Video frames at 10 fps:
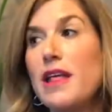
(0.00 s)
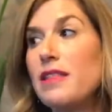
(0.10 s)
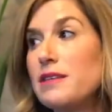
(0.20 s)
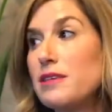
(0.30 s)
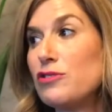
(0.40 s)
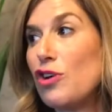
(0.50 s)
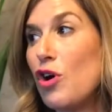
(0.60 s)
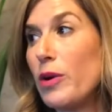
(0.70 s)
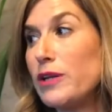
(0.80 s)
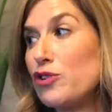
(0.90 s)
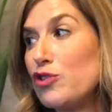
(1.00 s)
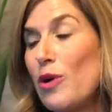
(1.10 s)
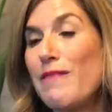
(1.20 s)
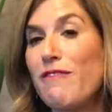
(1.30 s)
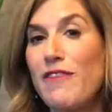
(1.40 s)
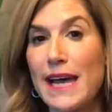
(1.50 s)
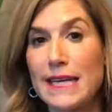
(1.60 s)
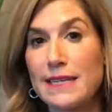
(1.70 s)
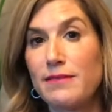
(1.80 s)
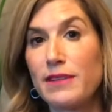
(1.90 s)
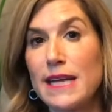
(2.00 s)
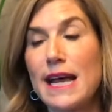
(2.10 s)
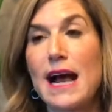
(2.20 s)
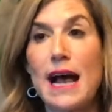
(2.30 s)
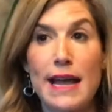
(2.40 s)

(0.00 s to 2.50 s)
This is going to effectively